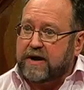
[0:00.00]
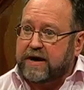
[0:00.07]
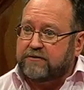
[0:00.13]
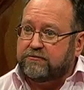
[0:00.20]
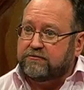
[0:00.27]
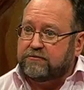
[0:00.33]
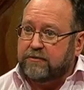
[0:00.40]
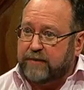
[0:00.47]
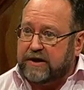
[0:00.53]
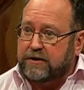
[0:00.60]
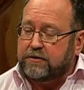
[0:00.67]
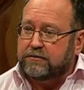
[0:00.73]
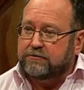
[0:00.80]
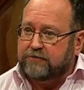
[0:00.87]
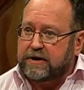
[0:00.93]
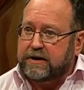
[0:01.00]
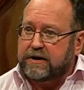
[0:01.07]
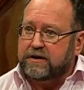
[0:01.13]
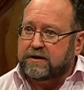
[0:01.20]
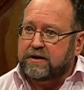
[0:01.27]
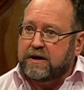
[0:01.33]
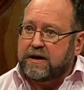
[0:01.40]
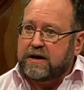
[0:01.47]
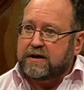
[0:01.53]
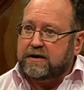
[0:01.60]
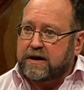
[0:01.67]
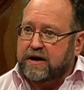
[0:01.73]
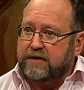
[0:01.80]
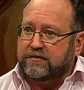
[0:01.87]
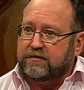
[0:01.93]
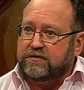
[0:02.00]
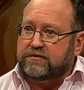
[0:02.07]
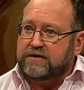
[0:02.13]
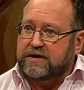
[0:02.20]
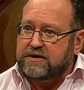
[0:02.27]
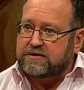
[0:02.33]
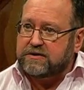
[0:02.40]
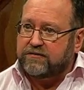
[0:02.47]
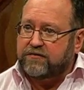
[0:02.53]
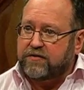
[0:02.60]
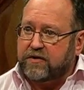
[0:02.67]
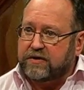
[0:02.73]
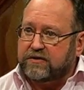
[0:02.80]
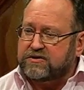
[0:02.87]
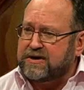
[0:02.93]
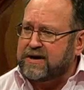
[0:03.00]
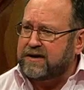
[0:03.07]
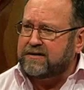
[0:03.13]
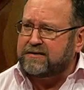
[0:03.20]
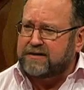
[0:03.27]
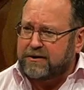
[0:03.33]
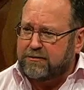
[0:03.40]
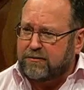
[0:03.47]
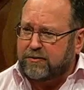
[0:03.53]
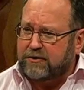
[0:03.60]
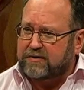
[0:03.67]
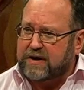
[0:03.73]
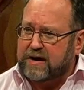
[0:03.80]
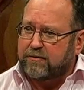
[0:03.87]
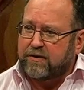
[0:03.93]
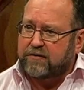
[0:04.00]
had remedial reading classes teaching phonics. She had a terrible time.